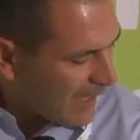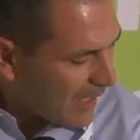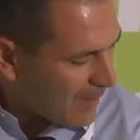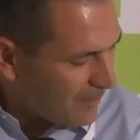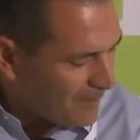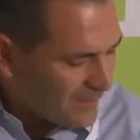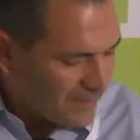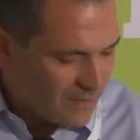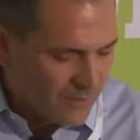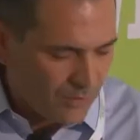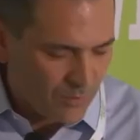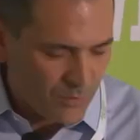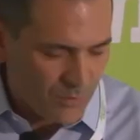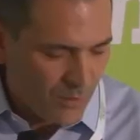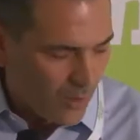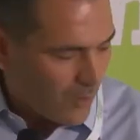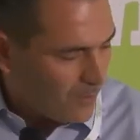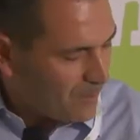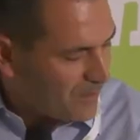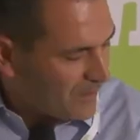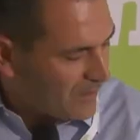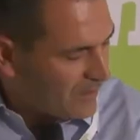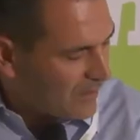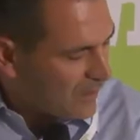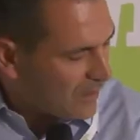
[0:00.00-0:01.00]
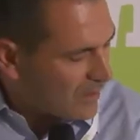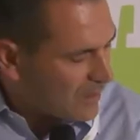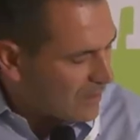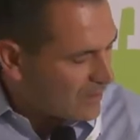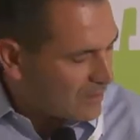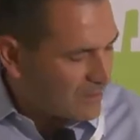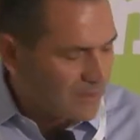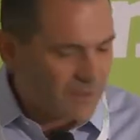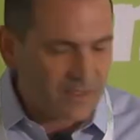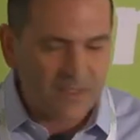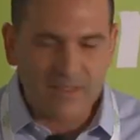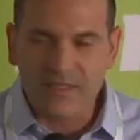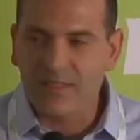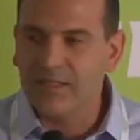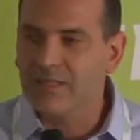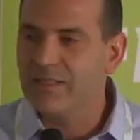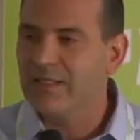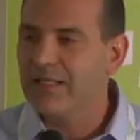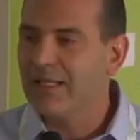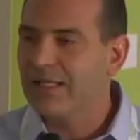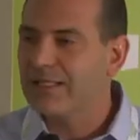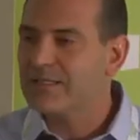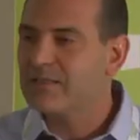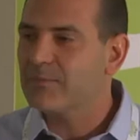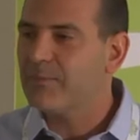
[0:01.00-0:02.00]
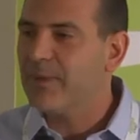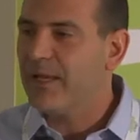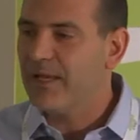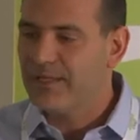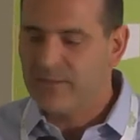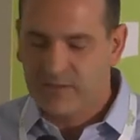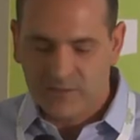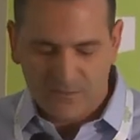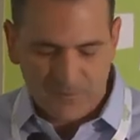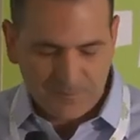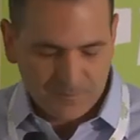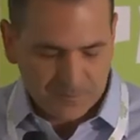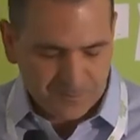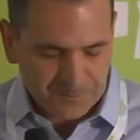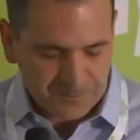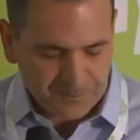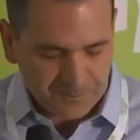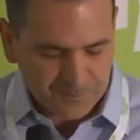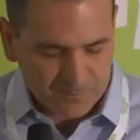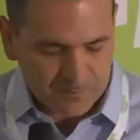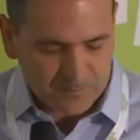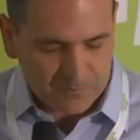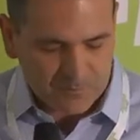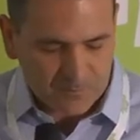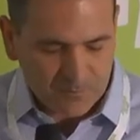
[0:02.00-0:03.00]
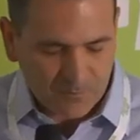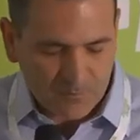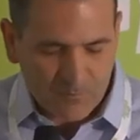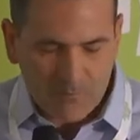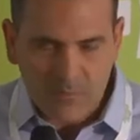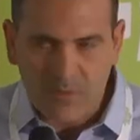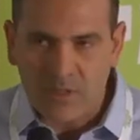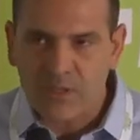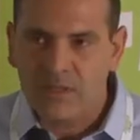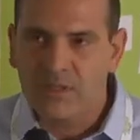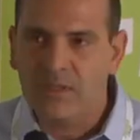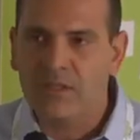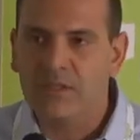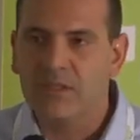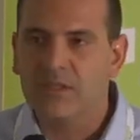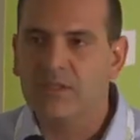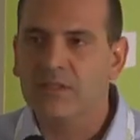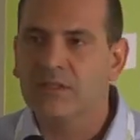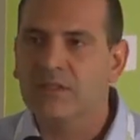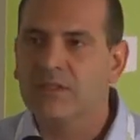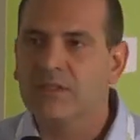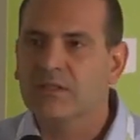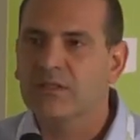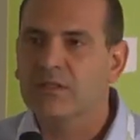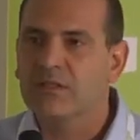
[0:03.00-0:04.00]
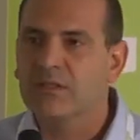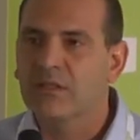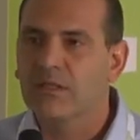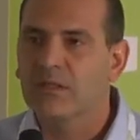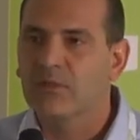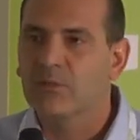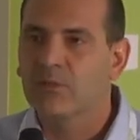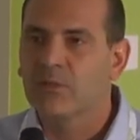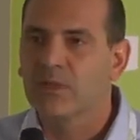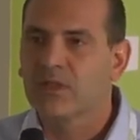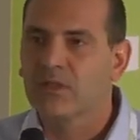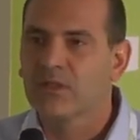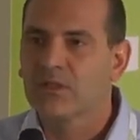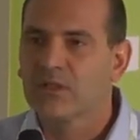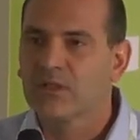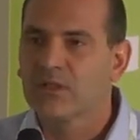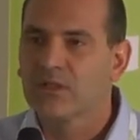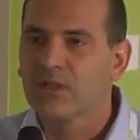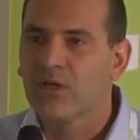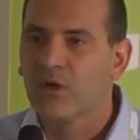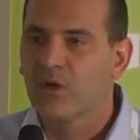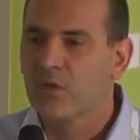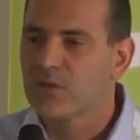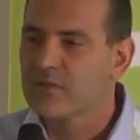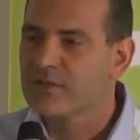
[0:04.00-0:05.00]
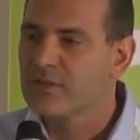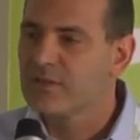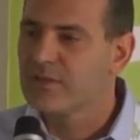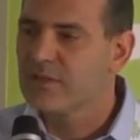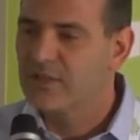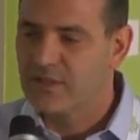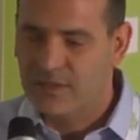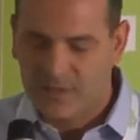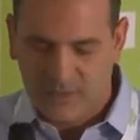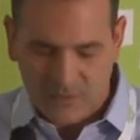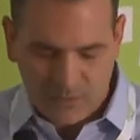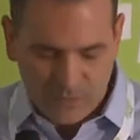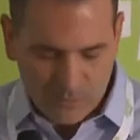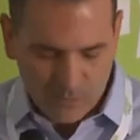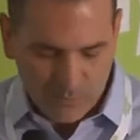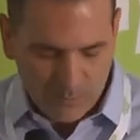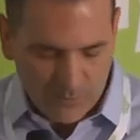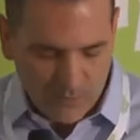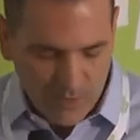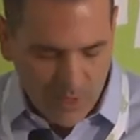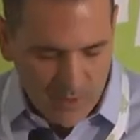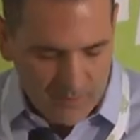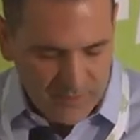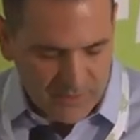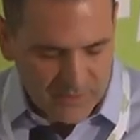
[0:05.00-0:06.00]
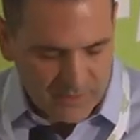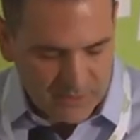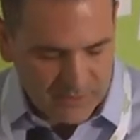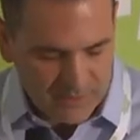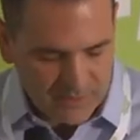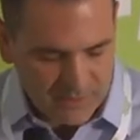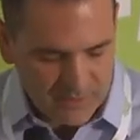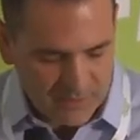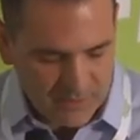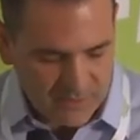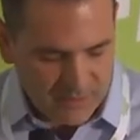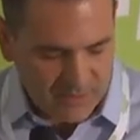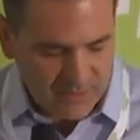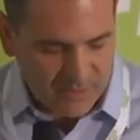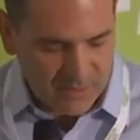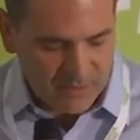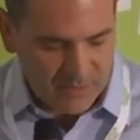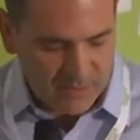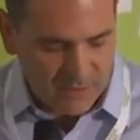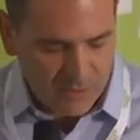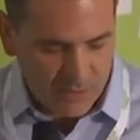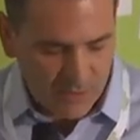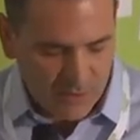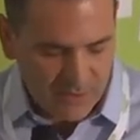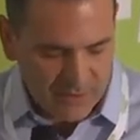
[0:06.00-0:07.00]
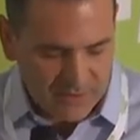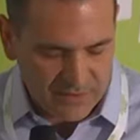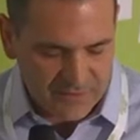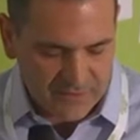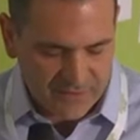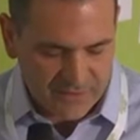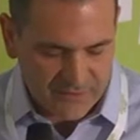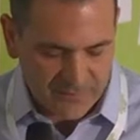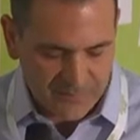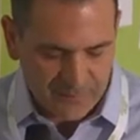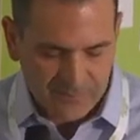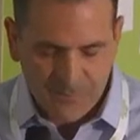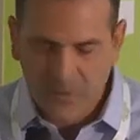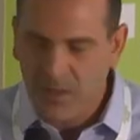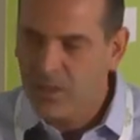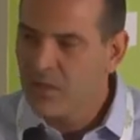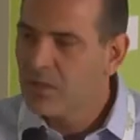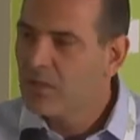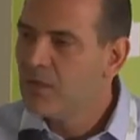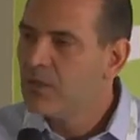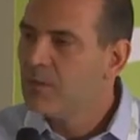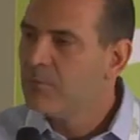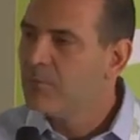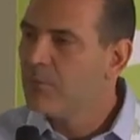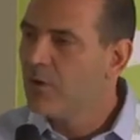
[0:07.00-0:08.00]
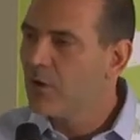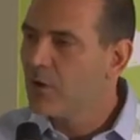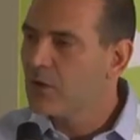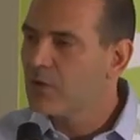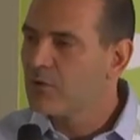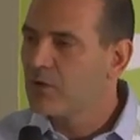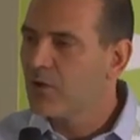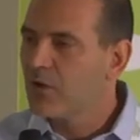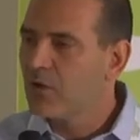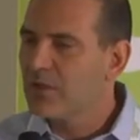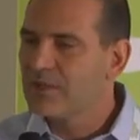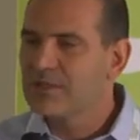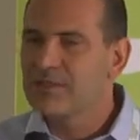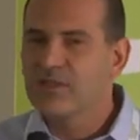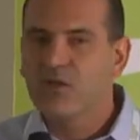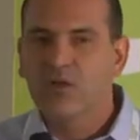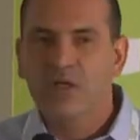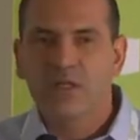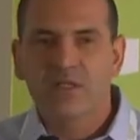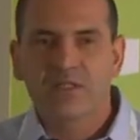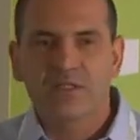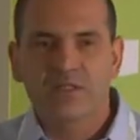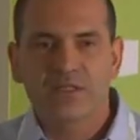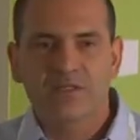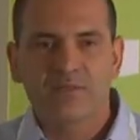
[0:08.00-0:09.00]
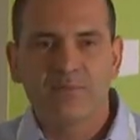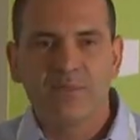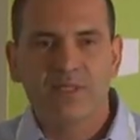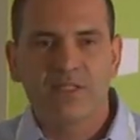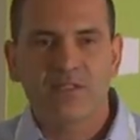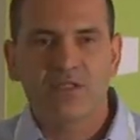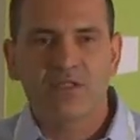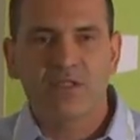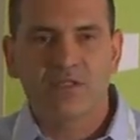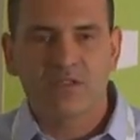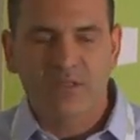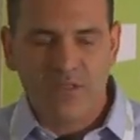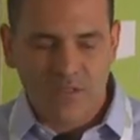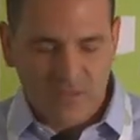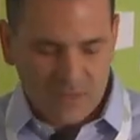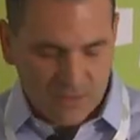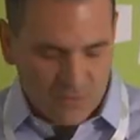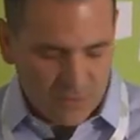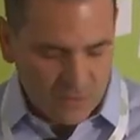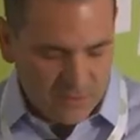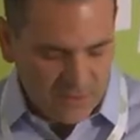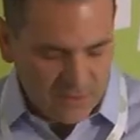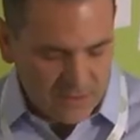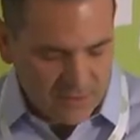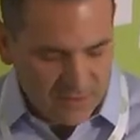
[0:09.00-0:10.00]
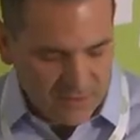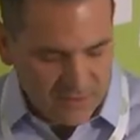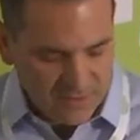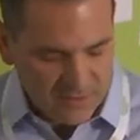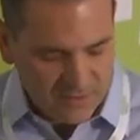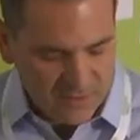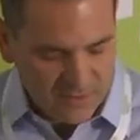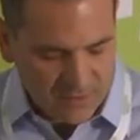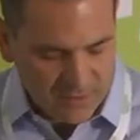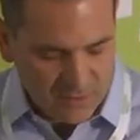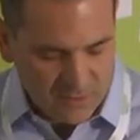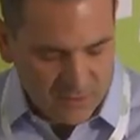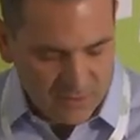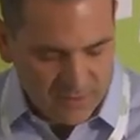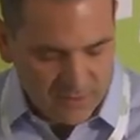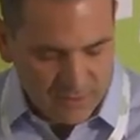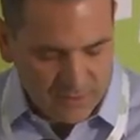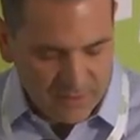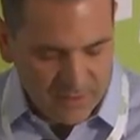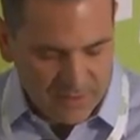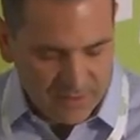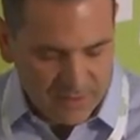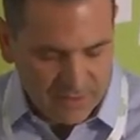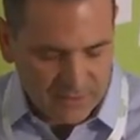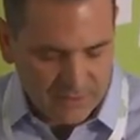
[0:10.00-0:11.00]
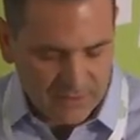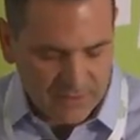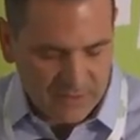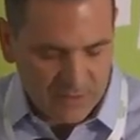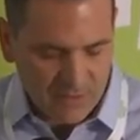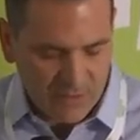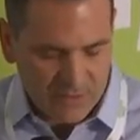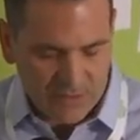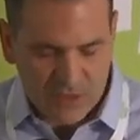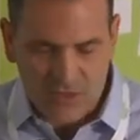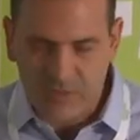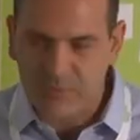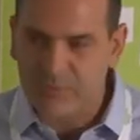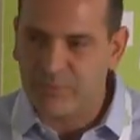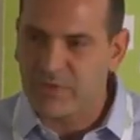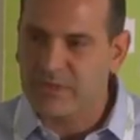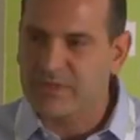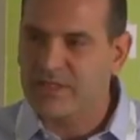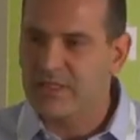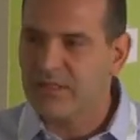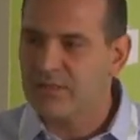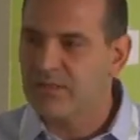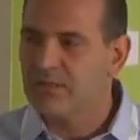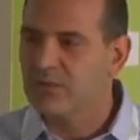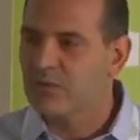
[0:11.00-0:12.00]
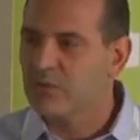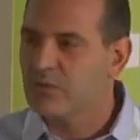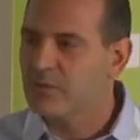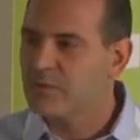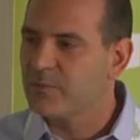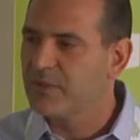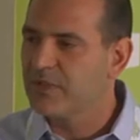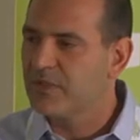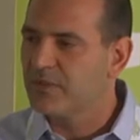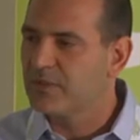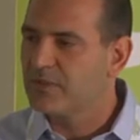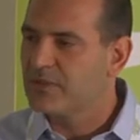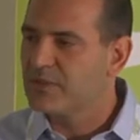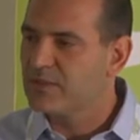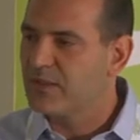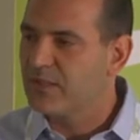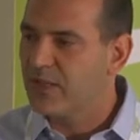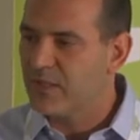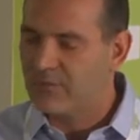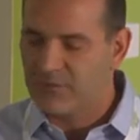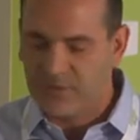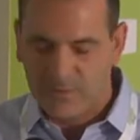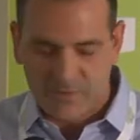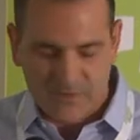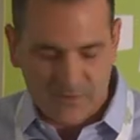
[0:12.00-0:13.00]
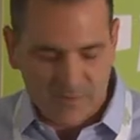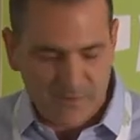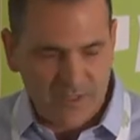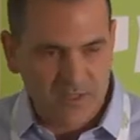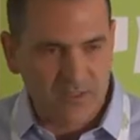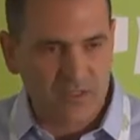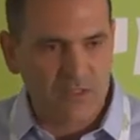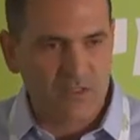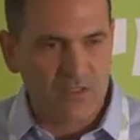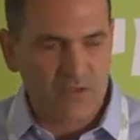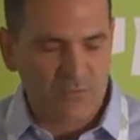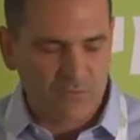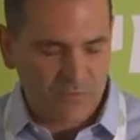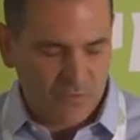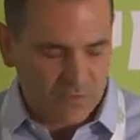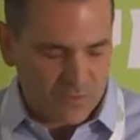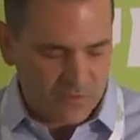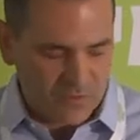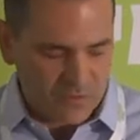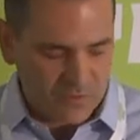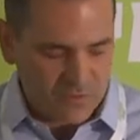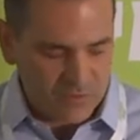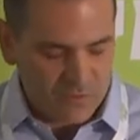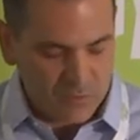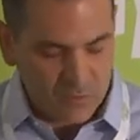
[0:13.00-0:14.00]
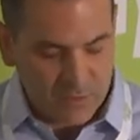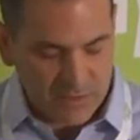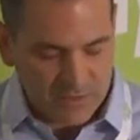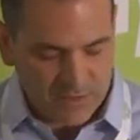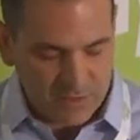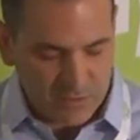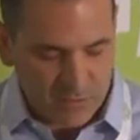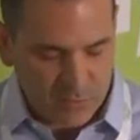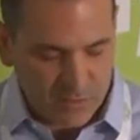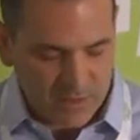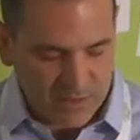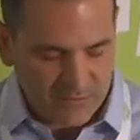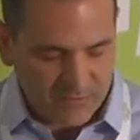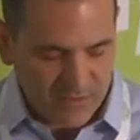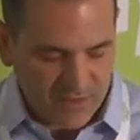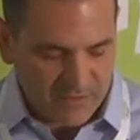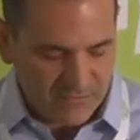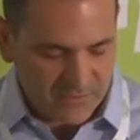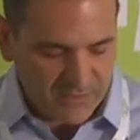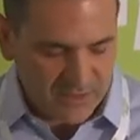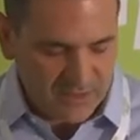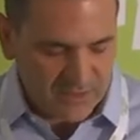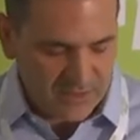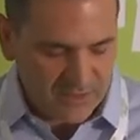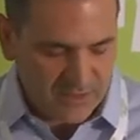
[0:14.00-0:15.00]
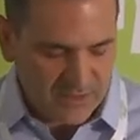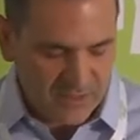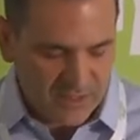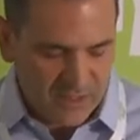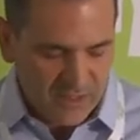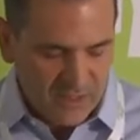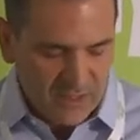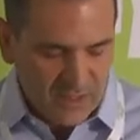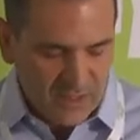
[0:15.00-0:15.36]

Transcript: happy to open our next panel that will host two prominent lawyers. Paul Roa Zohar had mentioned couldn't make it, so I'll just present the two speakers and have them speak each for 20 to 25 minutes.